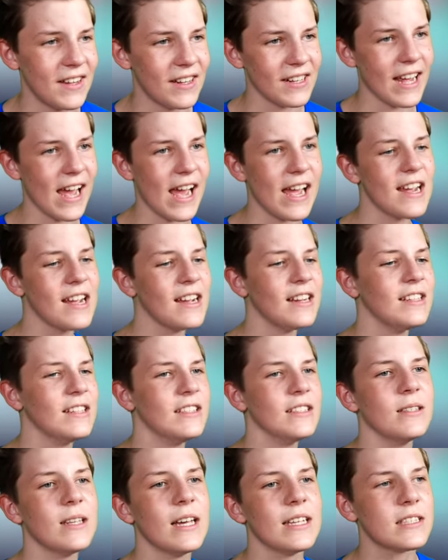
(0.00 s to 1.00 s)
Okay,
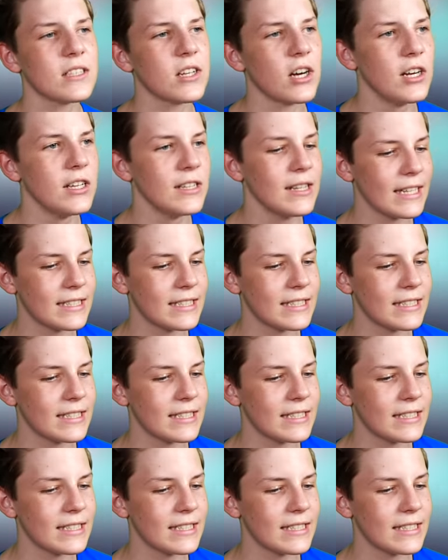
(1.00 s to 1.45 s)
let's go.